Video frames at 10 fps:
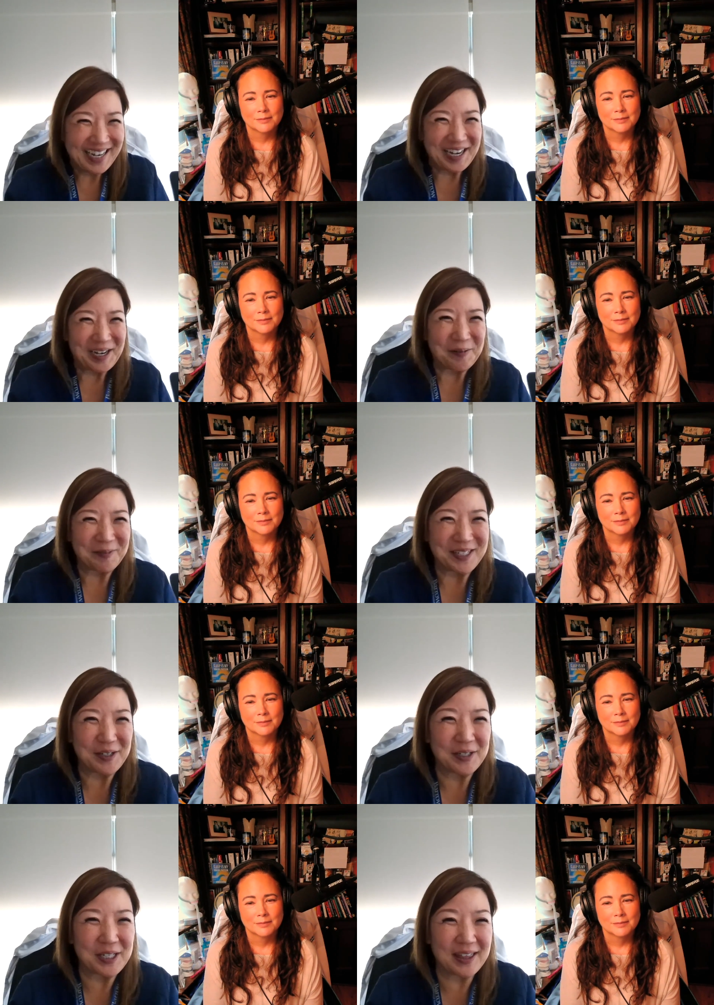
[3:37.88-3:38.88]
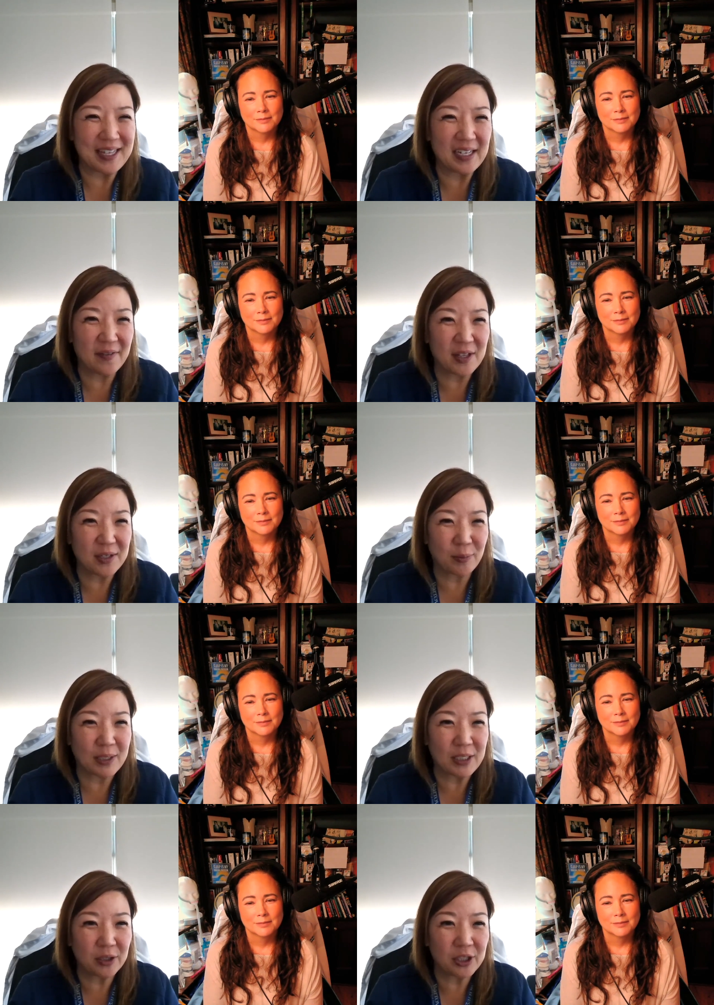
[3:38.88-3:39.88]
Speaker 1: um, to, to think of these
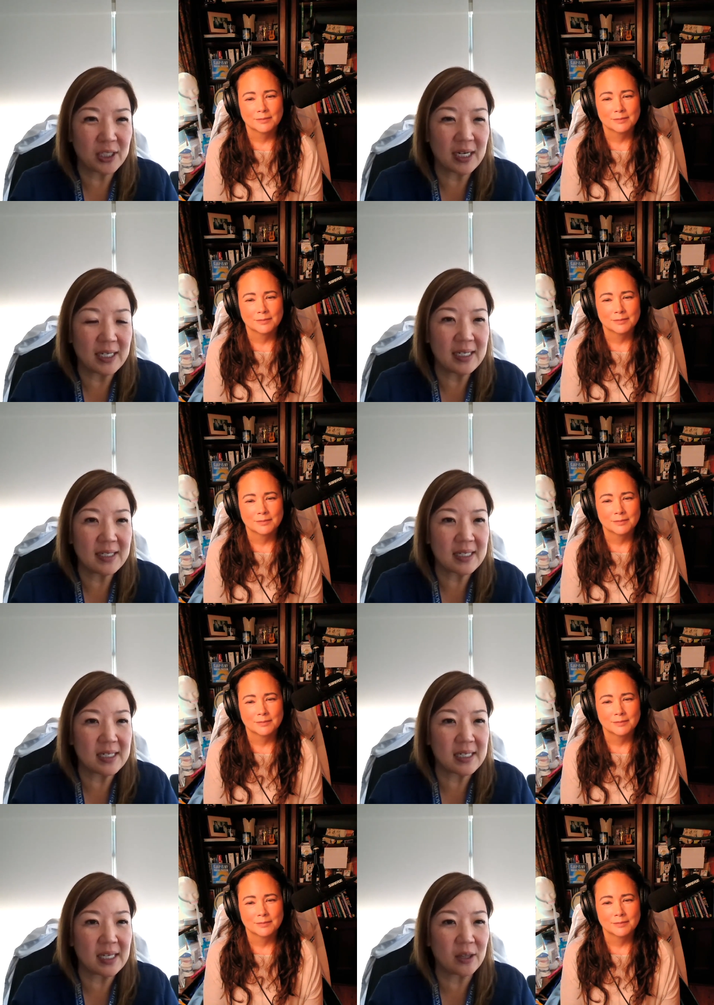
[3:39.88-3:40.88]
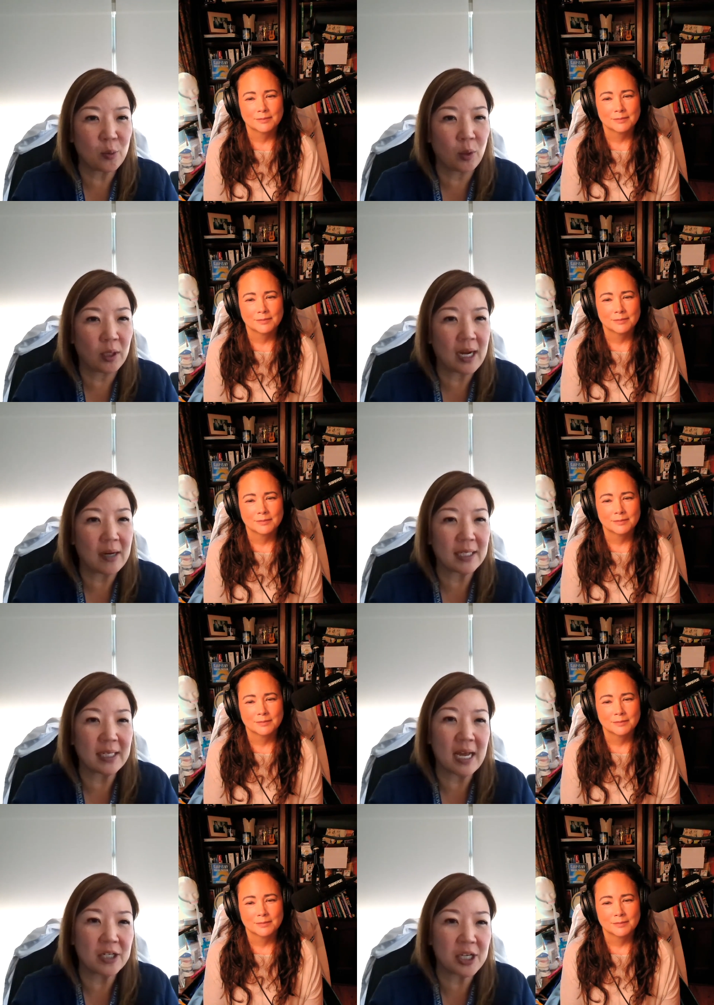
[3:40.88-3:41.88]
research studies and to get the word out
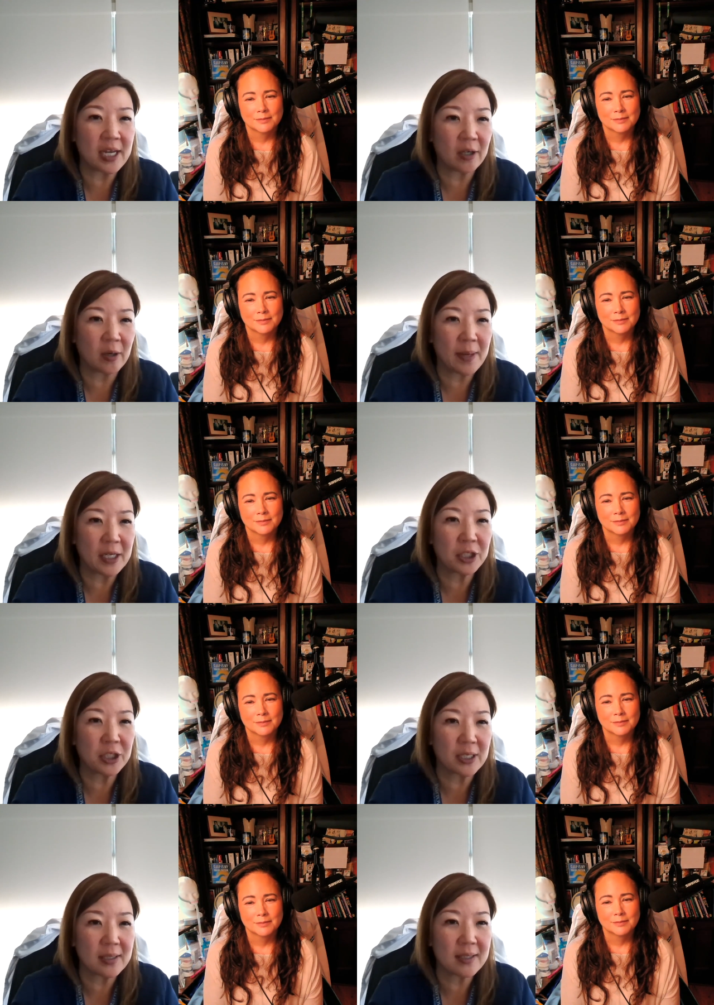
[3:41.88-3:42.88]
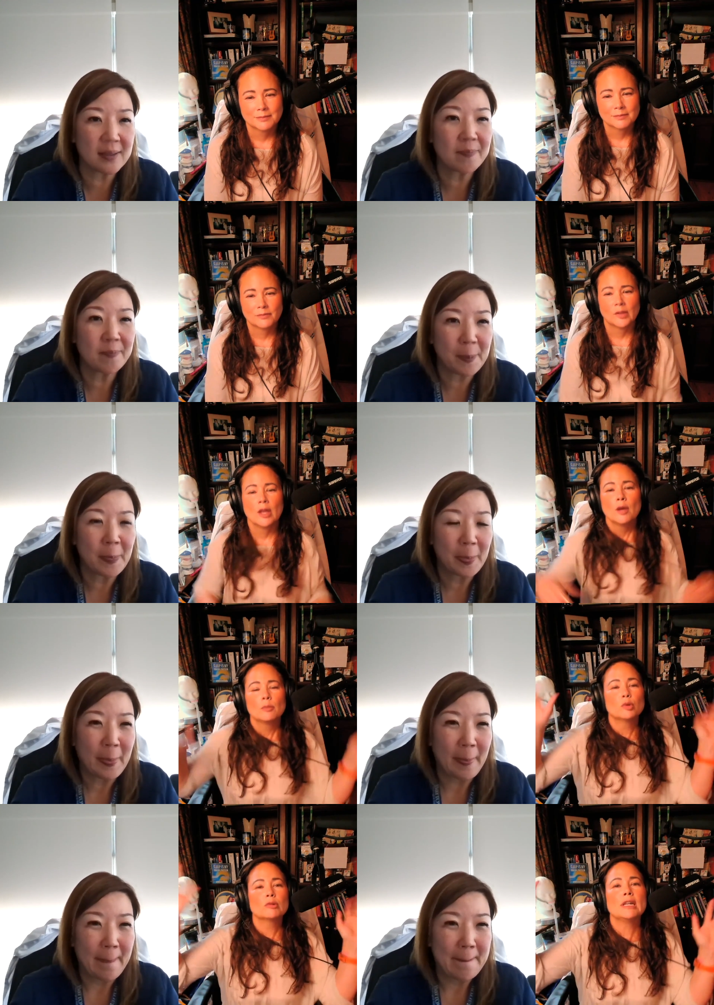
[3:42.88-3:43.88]
and educate our patients.
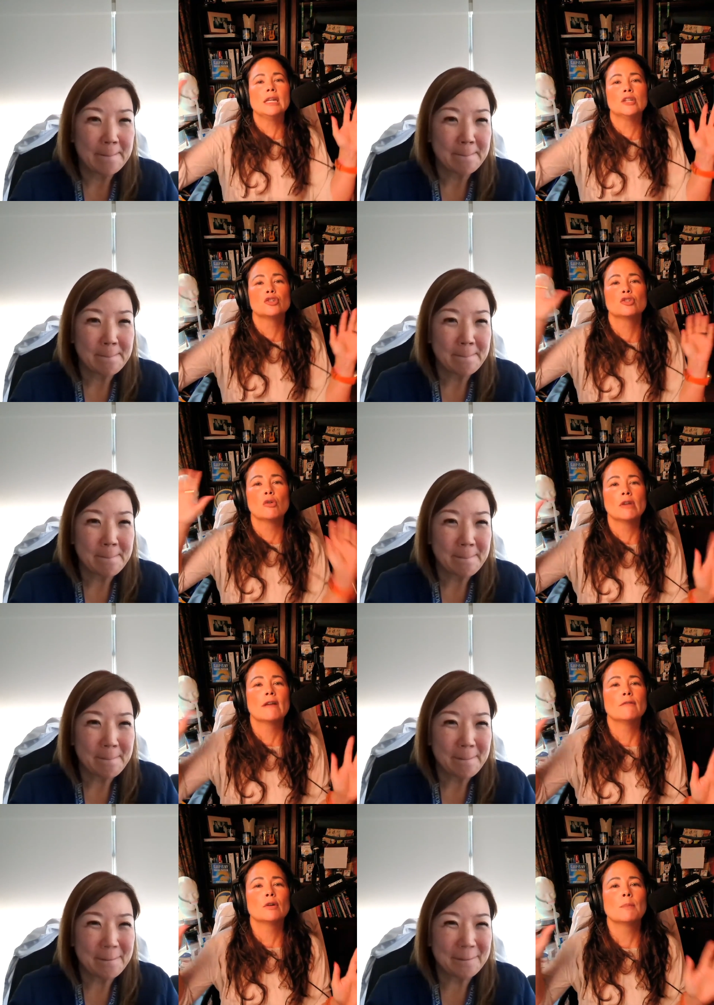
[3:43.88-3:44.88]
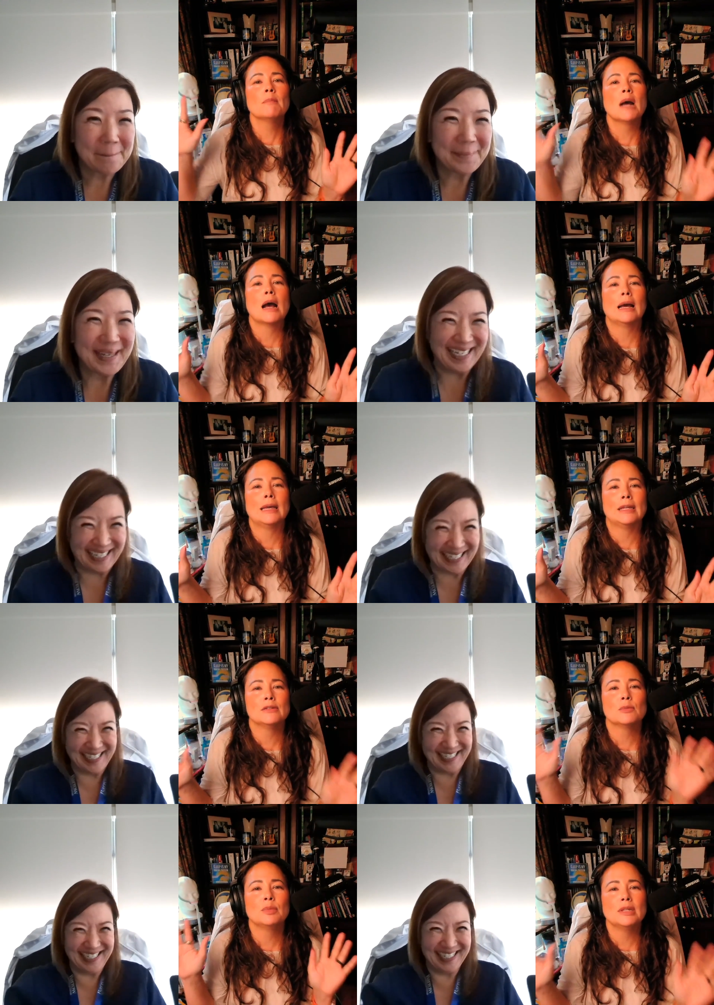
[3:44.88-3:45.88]
Speaker 2: Preach. Don't ever
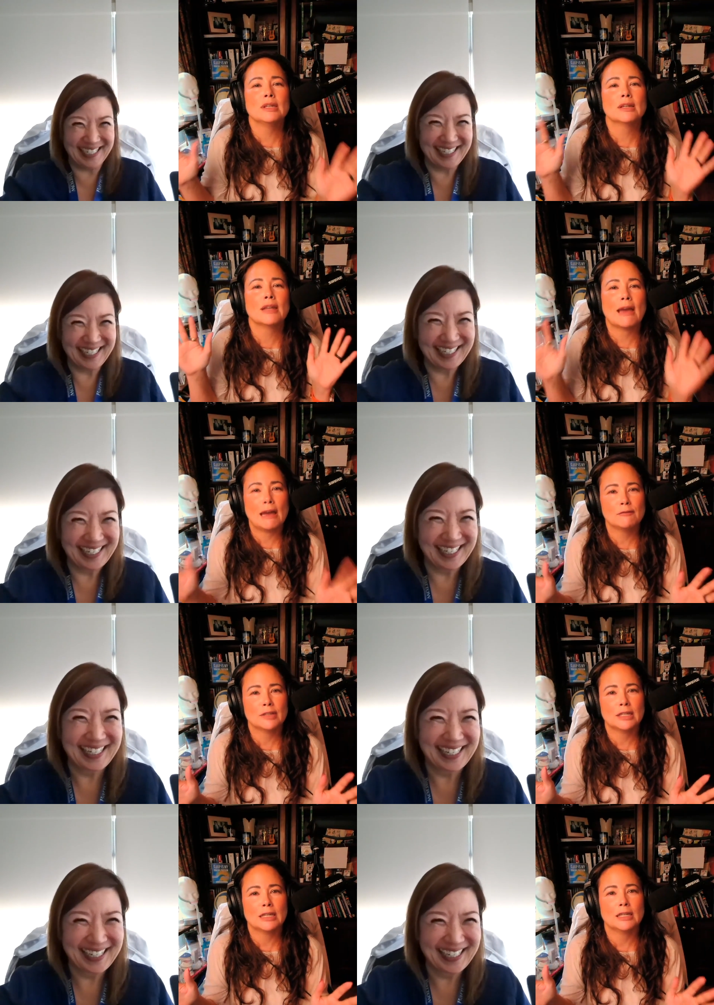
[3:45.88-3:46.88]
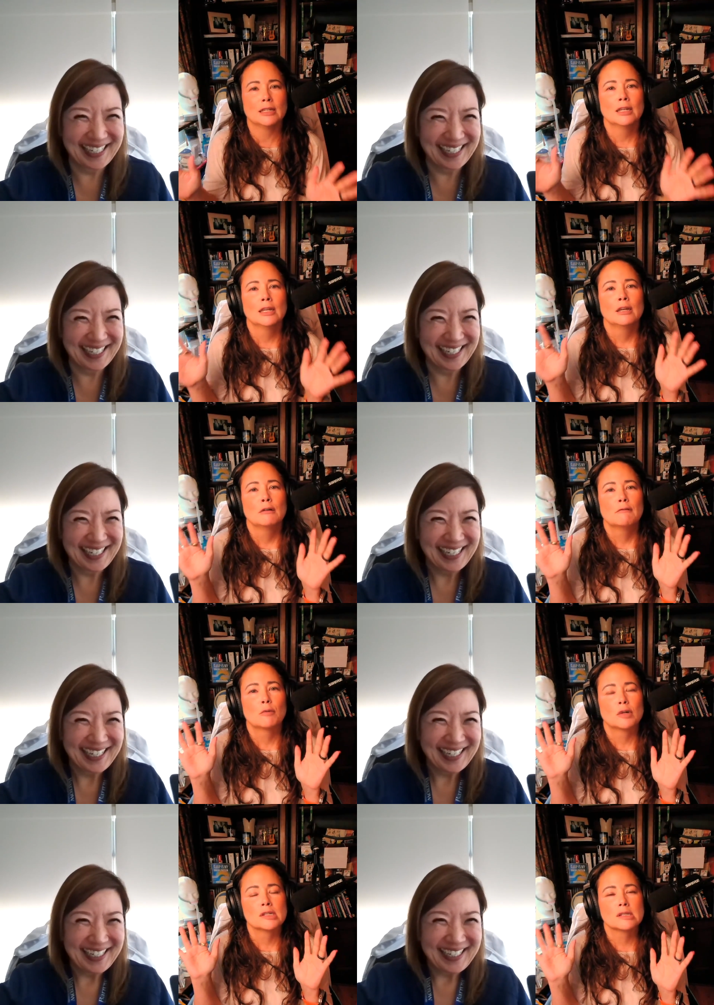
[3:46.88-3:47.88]
mind being an advocate
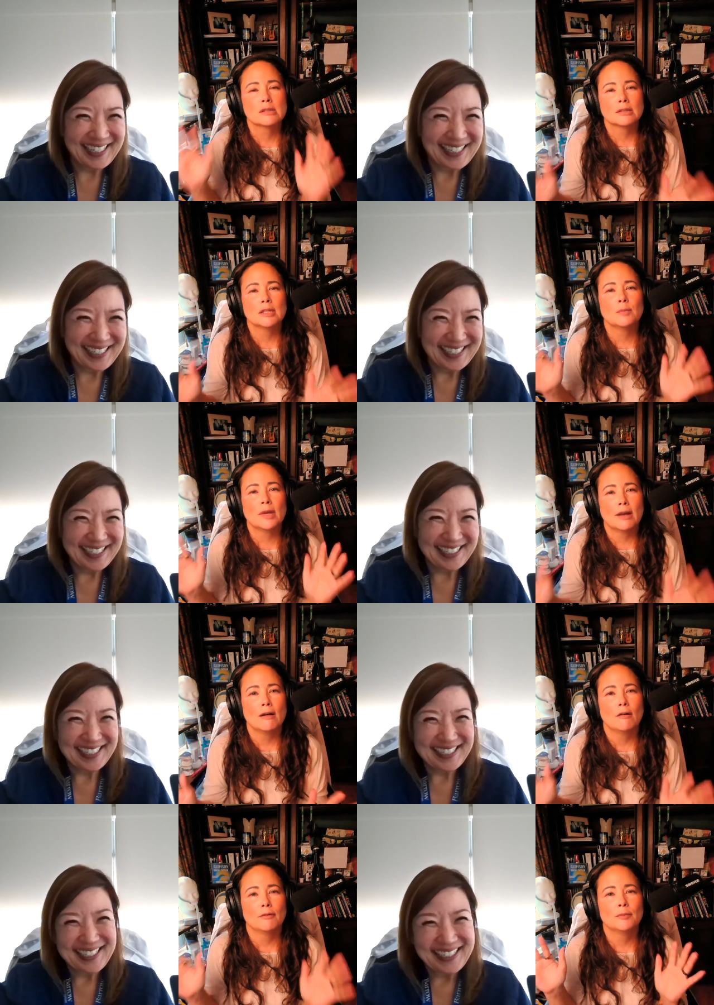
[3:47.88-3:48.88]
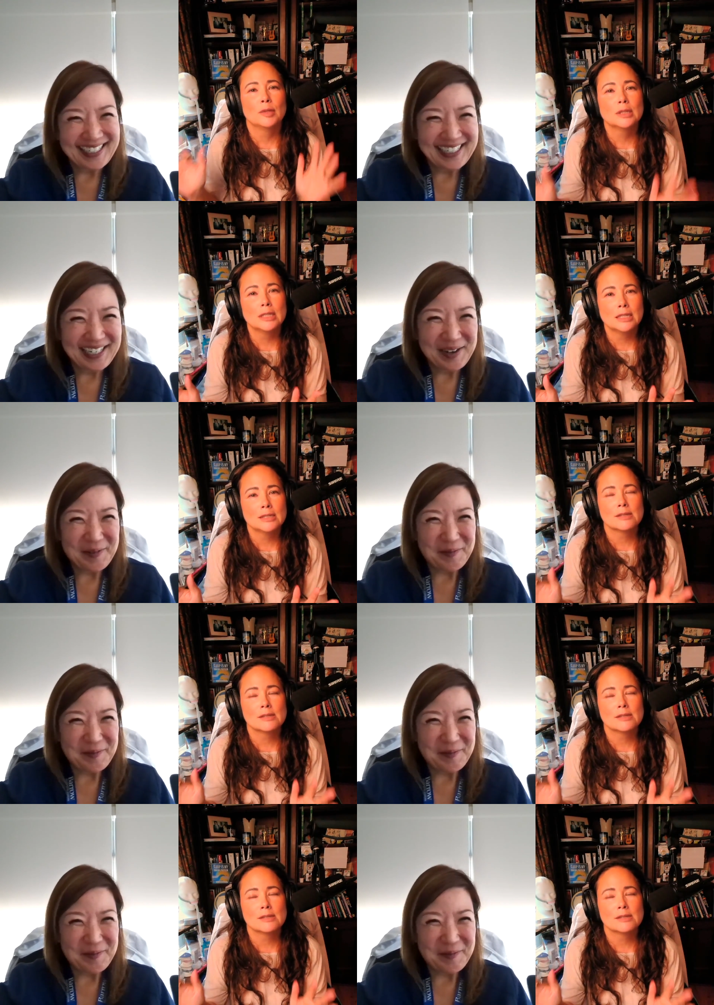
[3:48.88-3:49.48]
for sleep health, please.